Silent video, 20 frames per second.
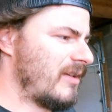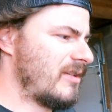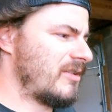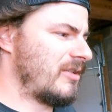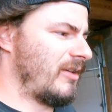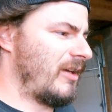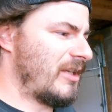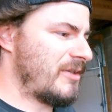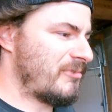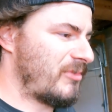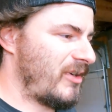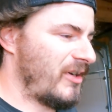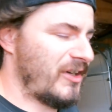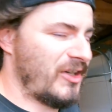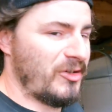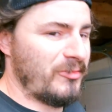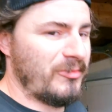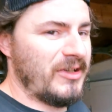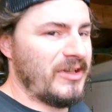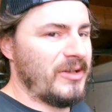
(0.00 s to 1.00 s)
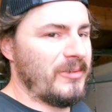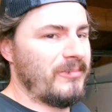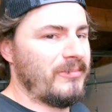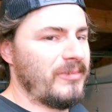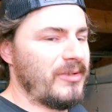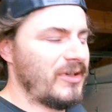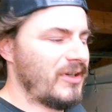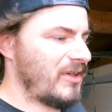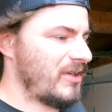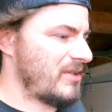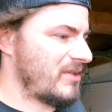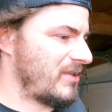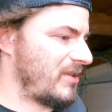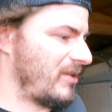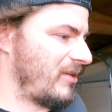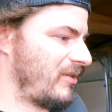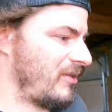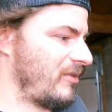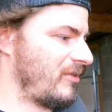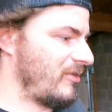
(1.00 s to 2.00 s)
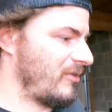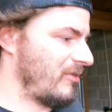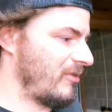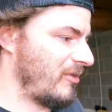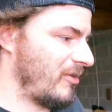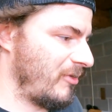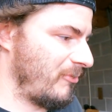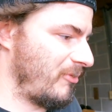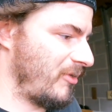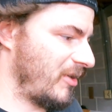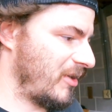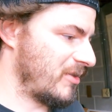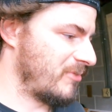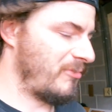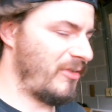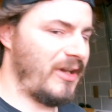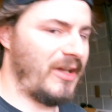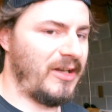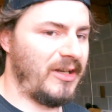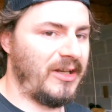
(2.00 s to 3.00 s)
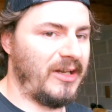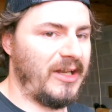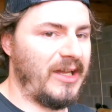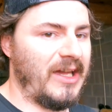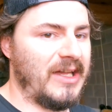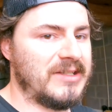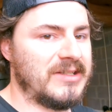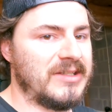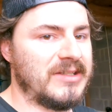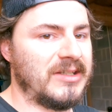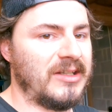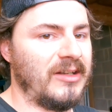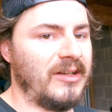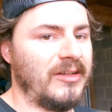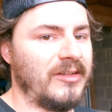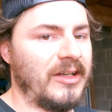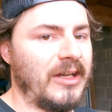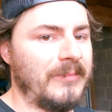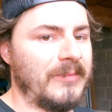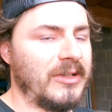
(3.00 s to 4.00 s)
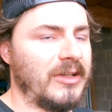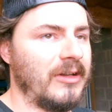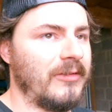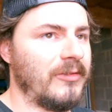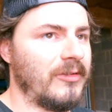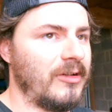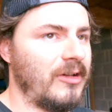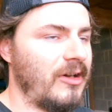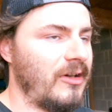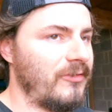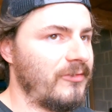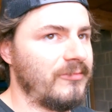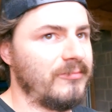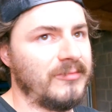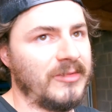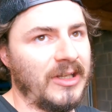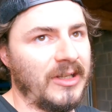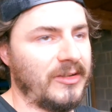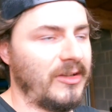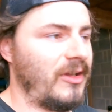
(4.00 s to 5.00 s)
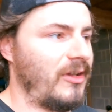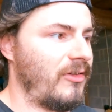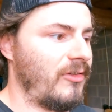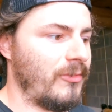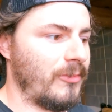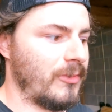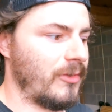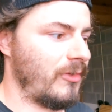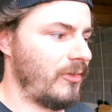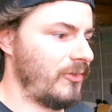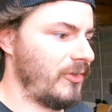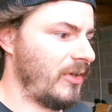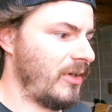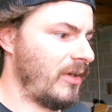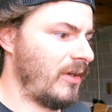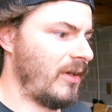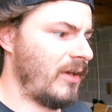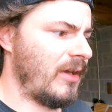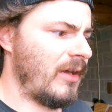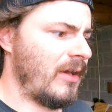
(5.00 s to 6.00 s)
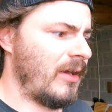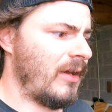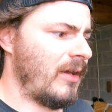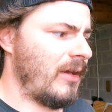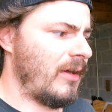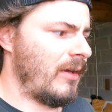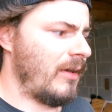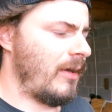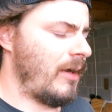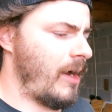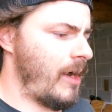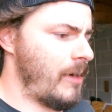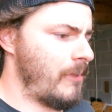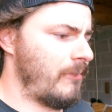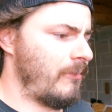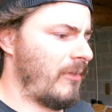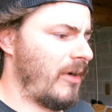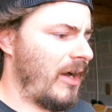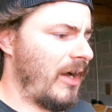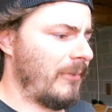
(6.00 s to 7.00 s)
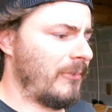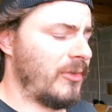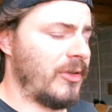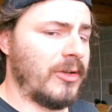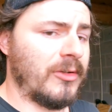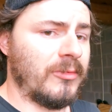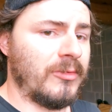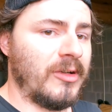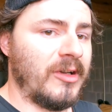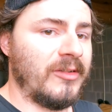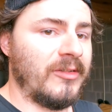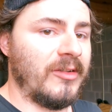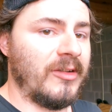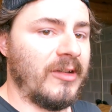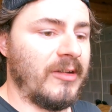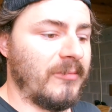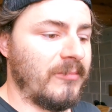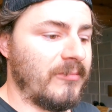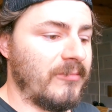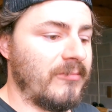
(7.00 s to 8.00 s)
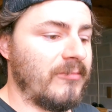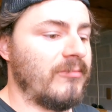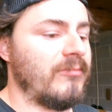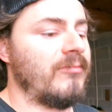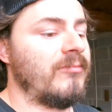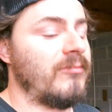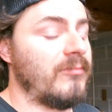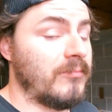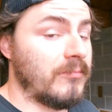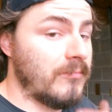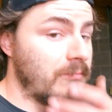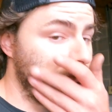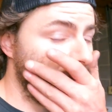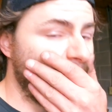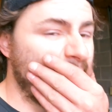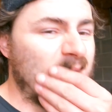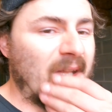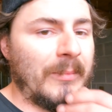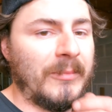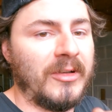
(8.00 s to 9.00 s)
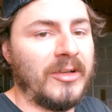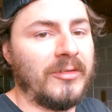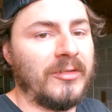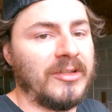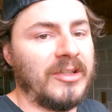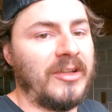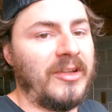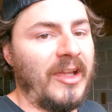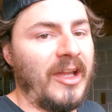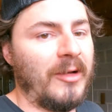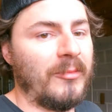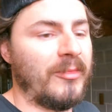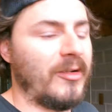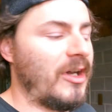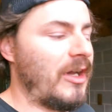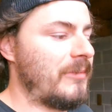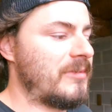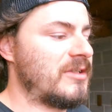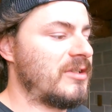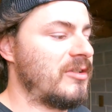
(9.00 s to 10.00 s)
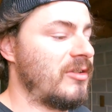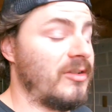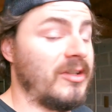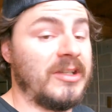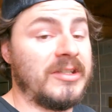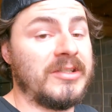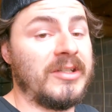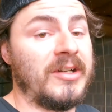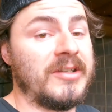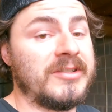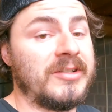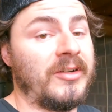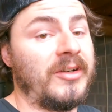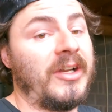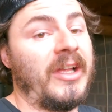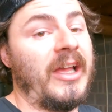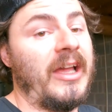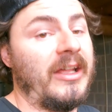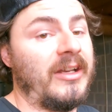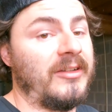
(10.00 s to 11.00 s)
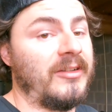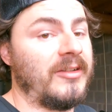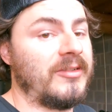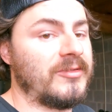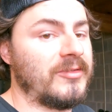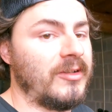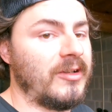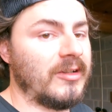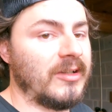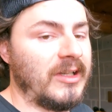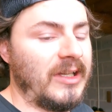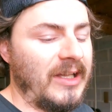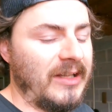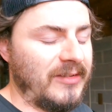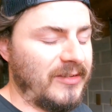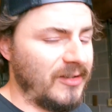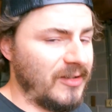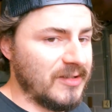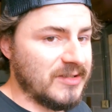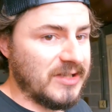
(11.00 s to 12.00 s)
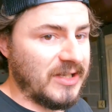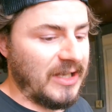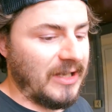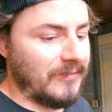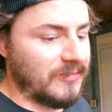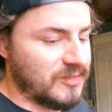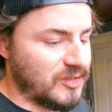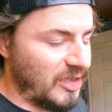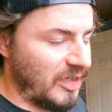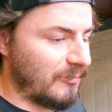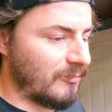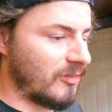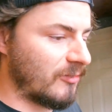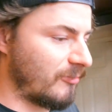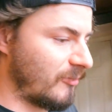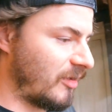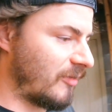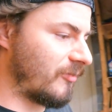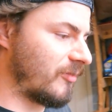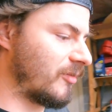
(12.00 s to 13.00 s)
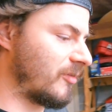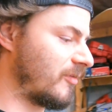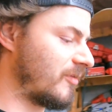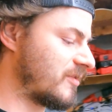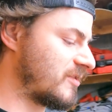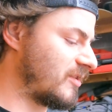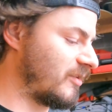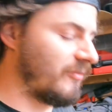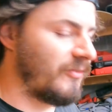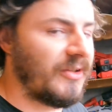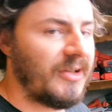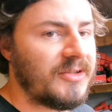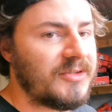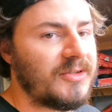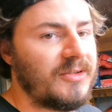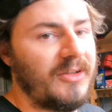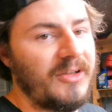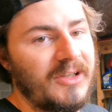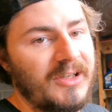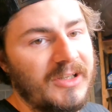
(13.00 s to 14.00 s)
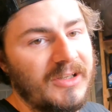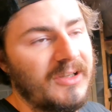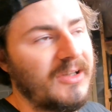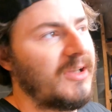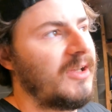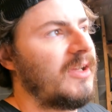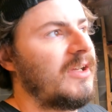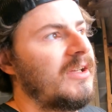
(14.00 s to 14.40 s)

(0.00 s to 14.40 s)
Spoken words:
So that's probably going to be the biggest pain in the ass, is getting timing cover off. Not the end of the world. I'm going to run the downpipes to the exhaust I already had on the truck. It does have chambered mufflers eventually.